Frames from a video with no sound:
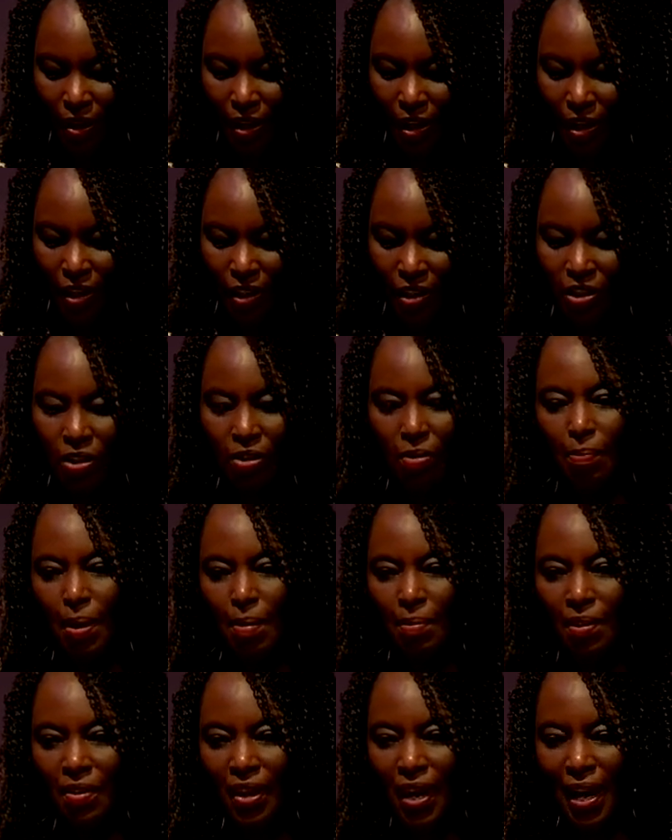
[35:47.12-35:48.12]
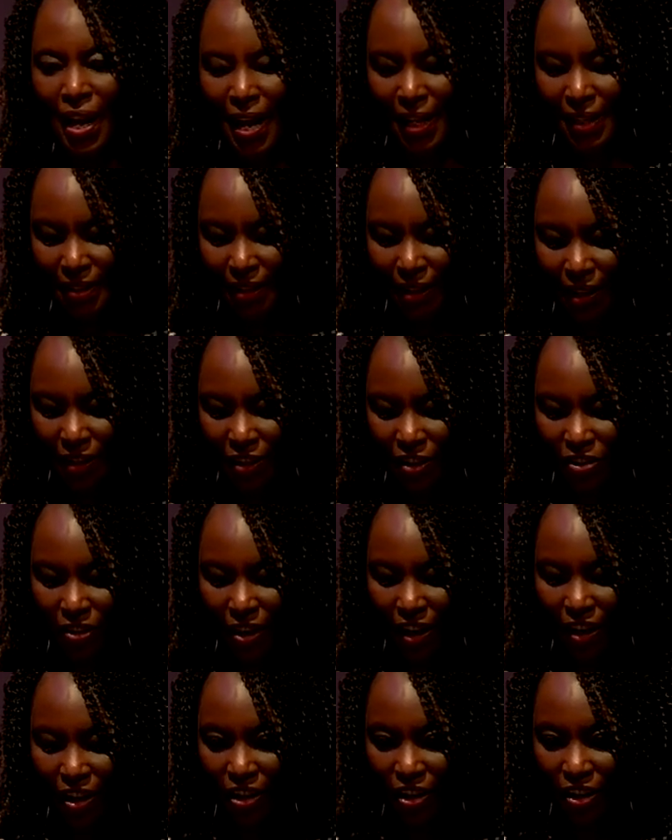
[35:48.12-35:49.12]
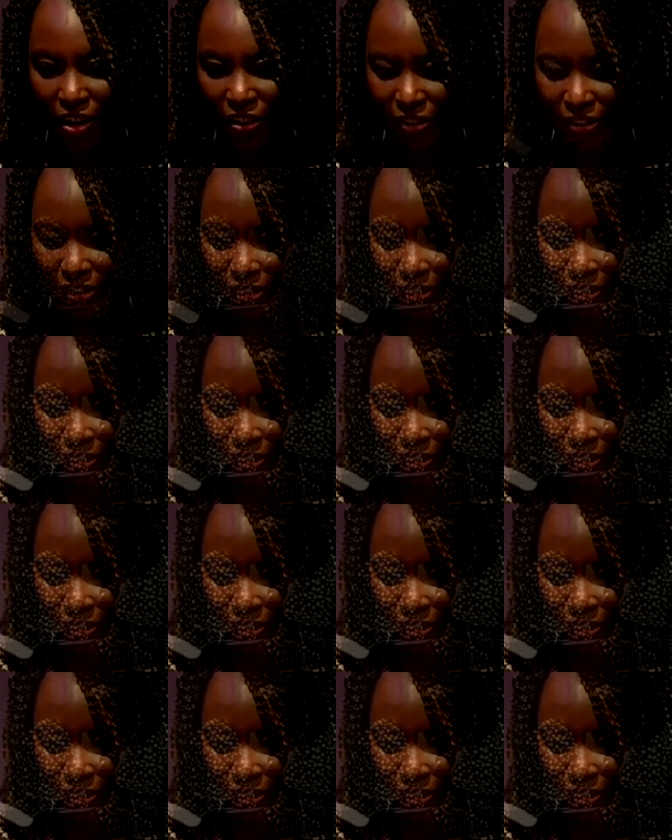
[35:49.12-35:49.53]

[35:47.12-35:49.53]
She remembered the eyes that had struck hers.